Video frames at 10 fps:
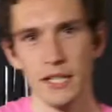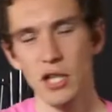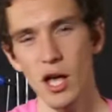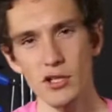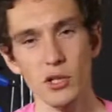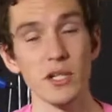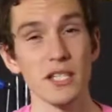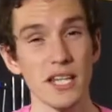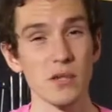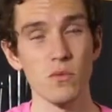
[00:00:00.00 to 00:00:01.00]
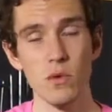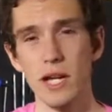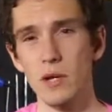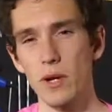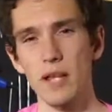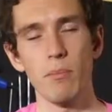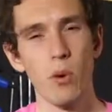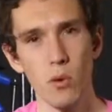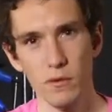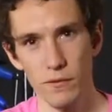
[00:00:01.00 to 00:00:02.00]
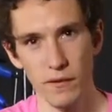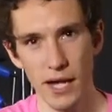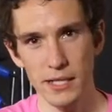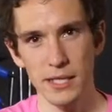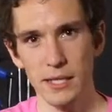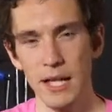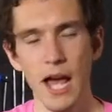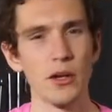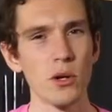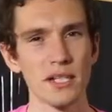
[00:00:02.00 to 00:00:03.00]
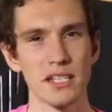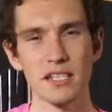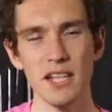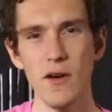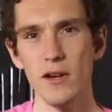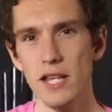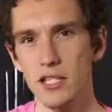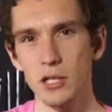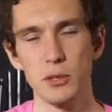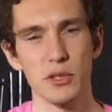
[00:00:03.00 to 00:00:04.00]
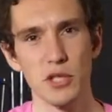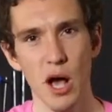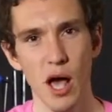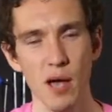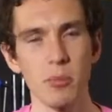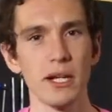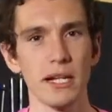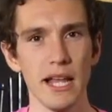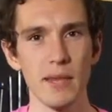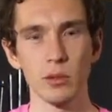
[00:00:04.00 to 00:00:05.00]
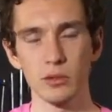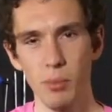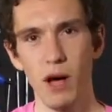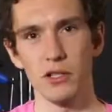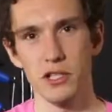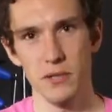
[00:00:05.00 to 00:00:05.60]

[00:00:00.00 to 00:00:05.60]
Tyre choice is a really, really important factor, and not necessarily due to a tyre being labelled puncture